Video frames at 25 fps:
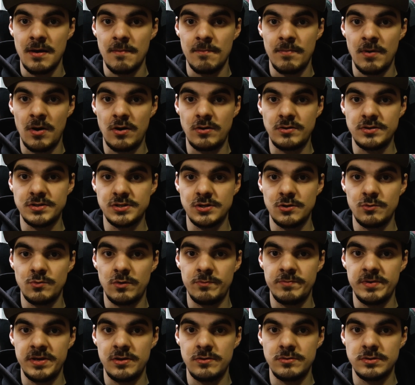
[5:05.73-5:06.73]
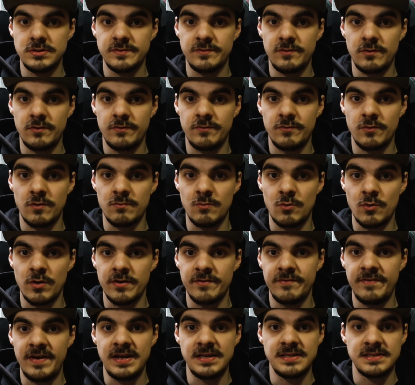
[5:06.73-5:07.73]
but also will be useful for more
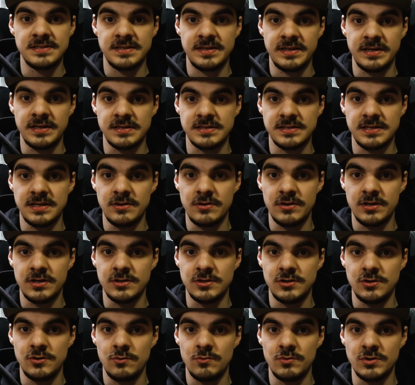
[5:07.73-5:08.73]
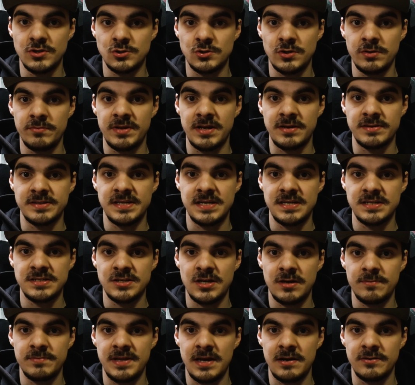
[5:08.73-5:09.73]
advanced things that you can do with Streamlabs
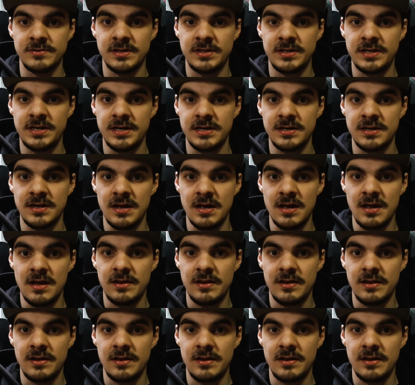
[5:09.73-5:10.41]
Desktop down the line,